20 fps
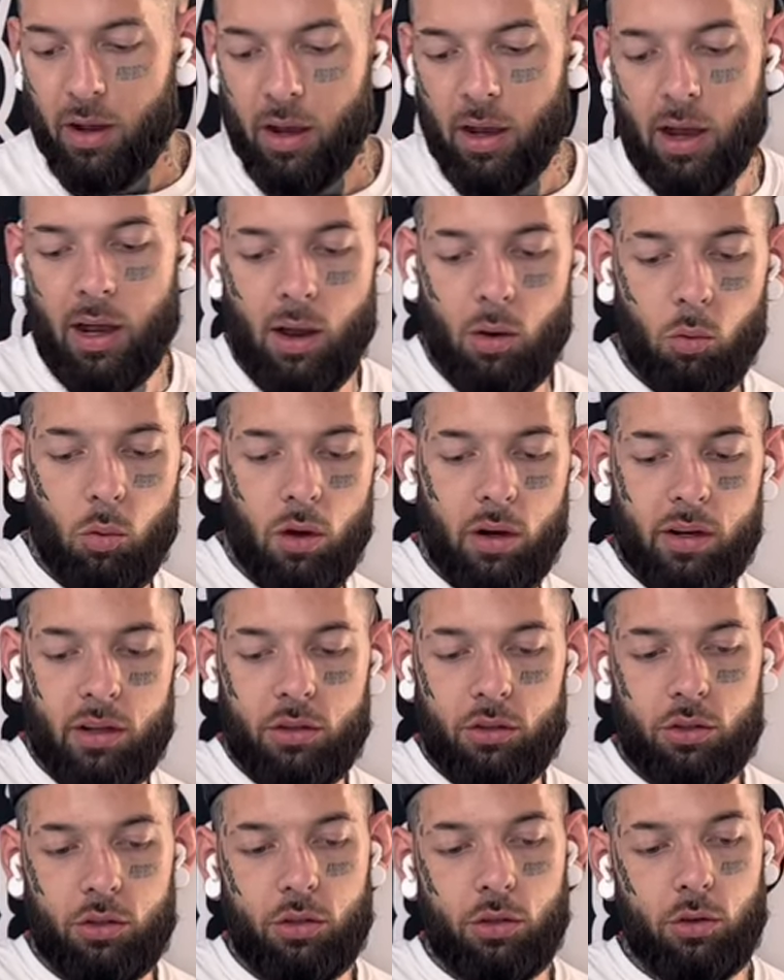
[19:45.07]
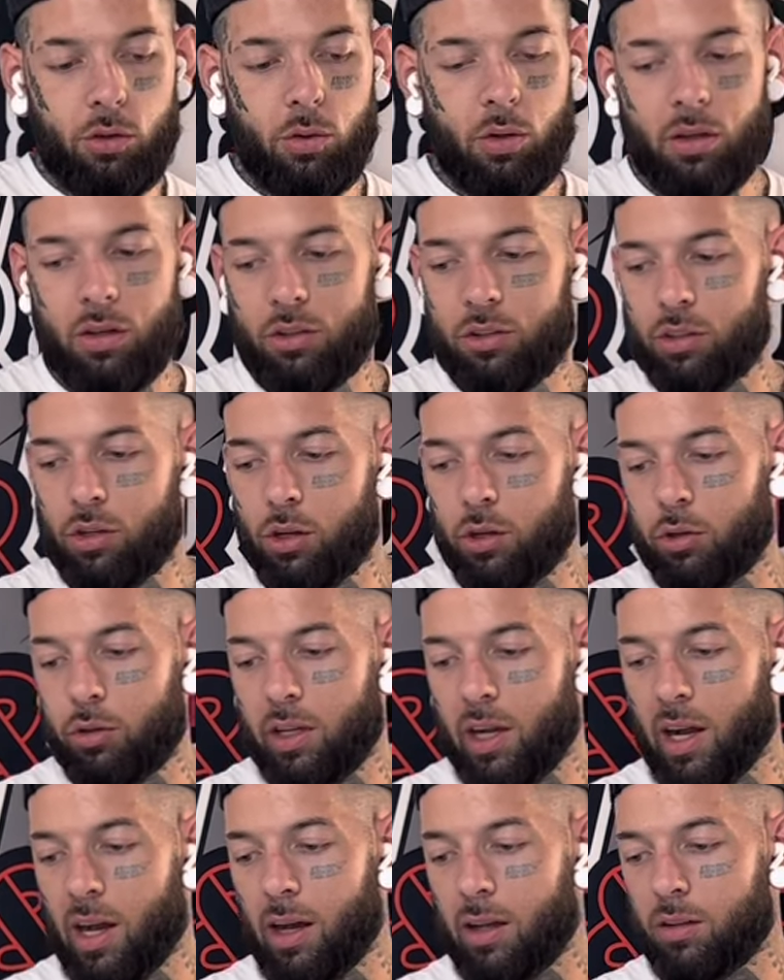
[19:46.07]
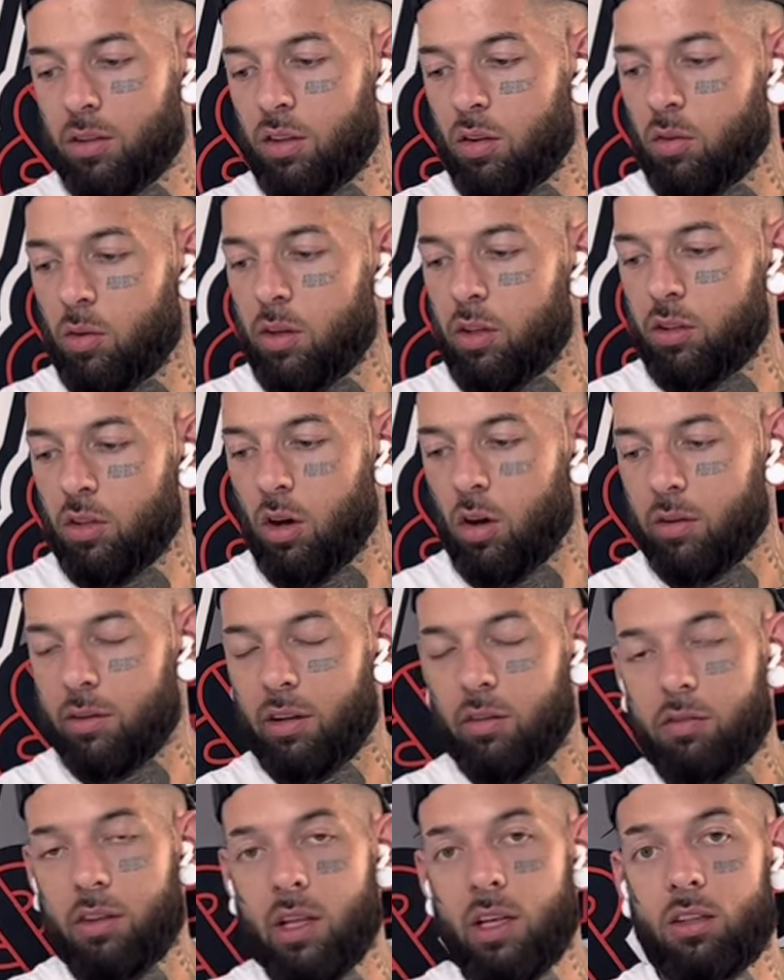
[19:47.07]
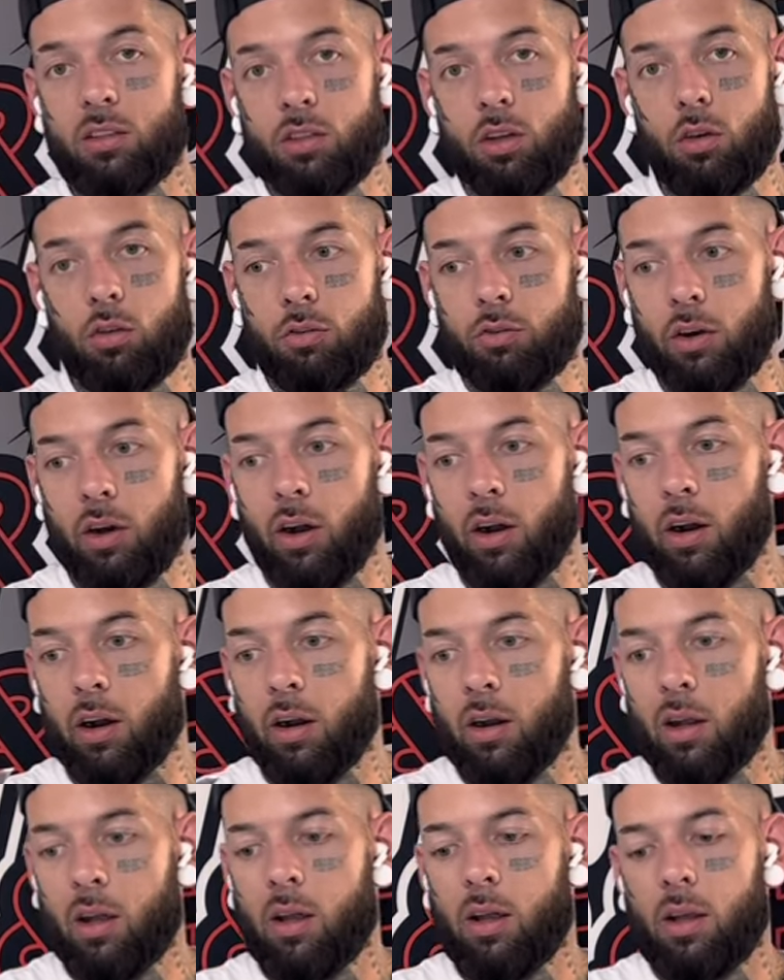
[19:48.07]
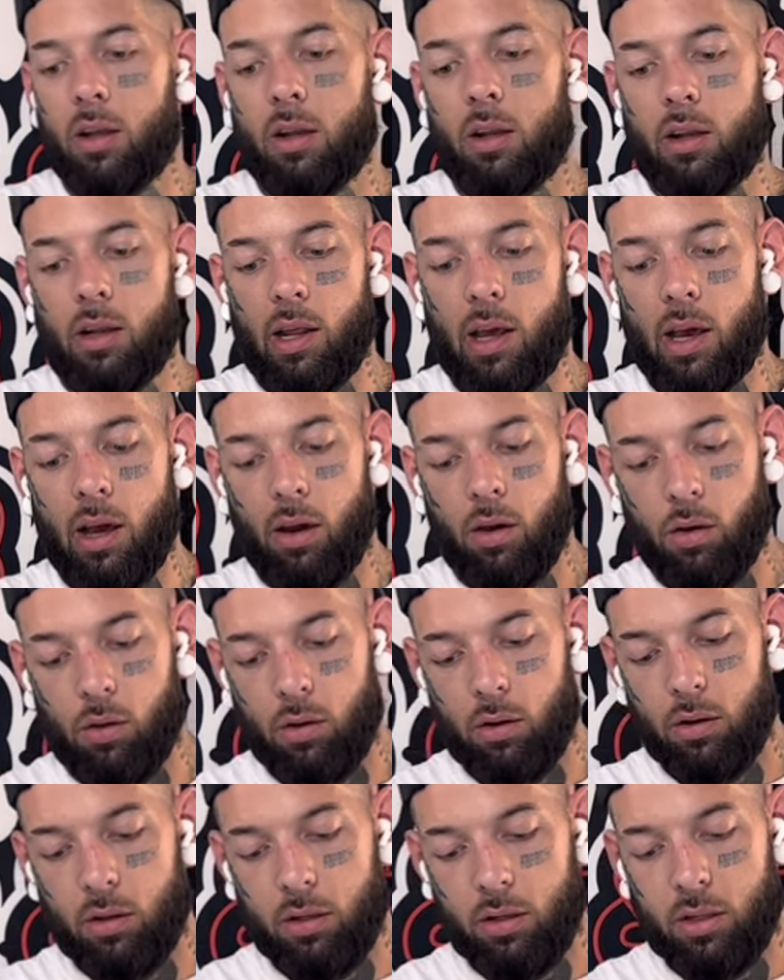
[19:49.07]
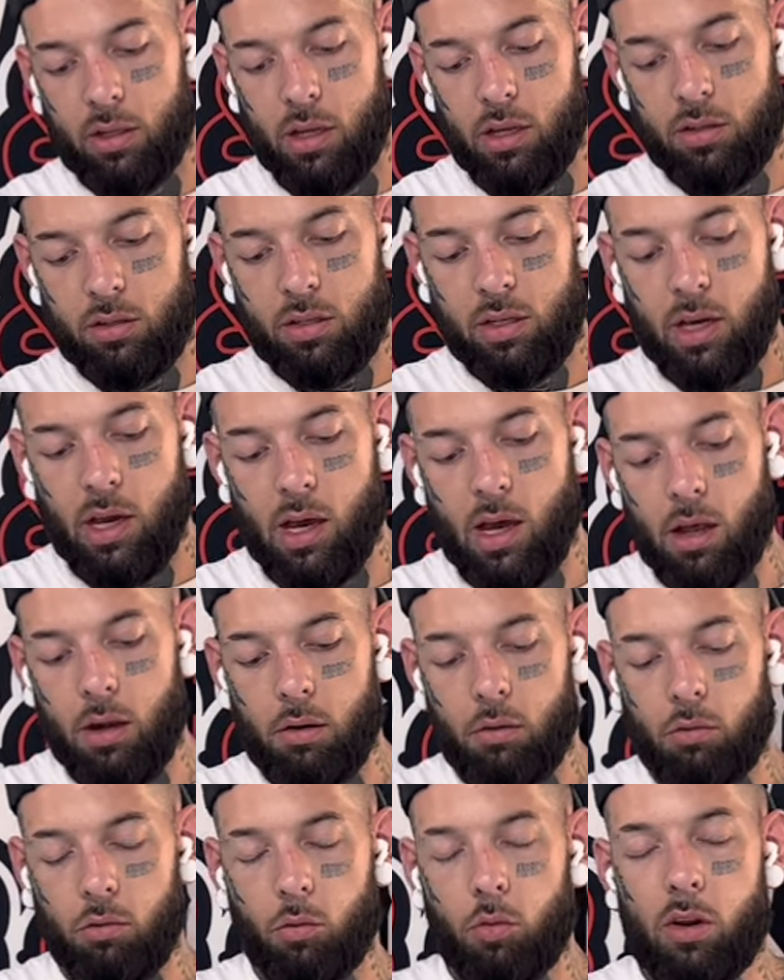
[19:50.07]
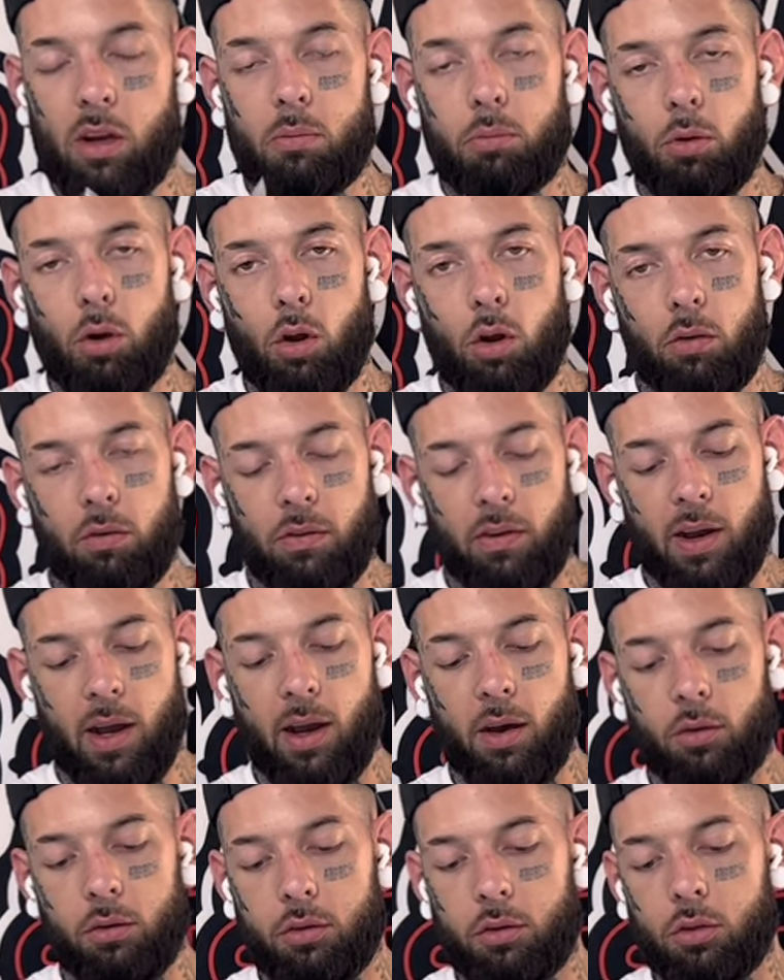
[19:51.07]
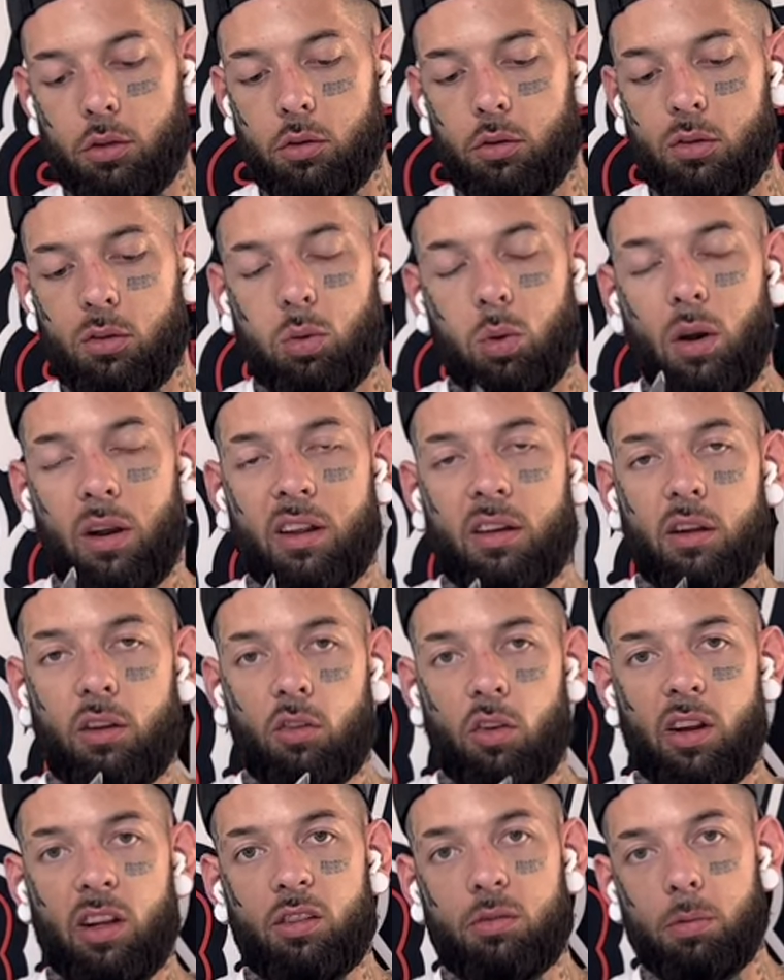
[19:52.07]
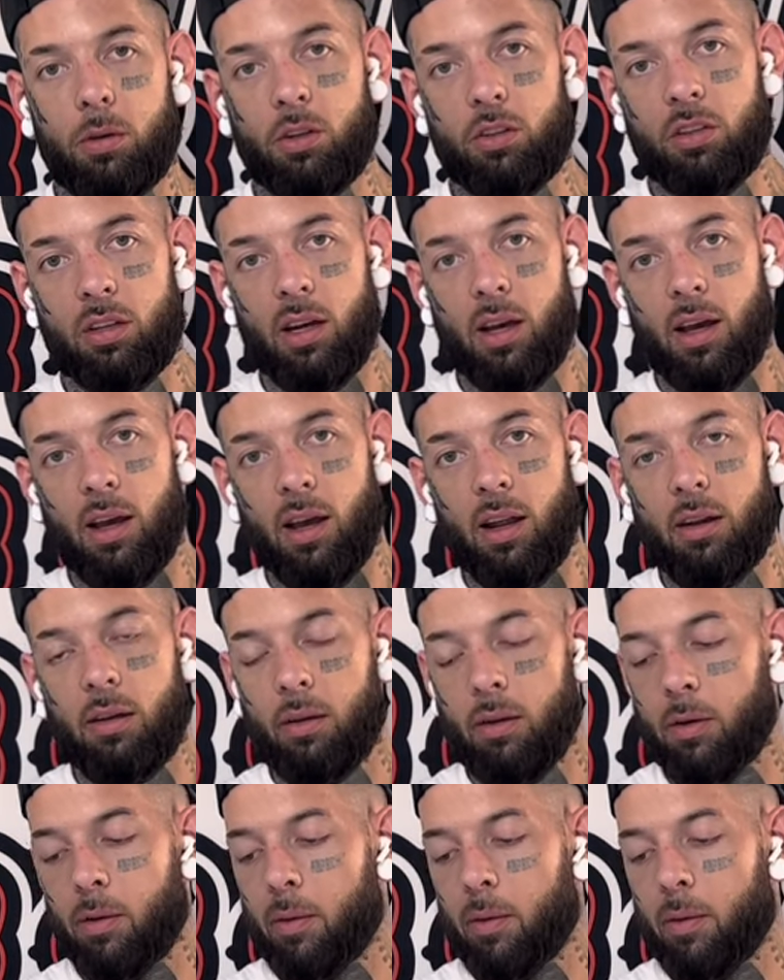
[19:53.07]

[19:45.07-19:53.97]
I wanted to show you guys the results of this so far. Now, this got reprofiled to 20 degrees per side,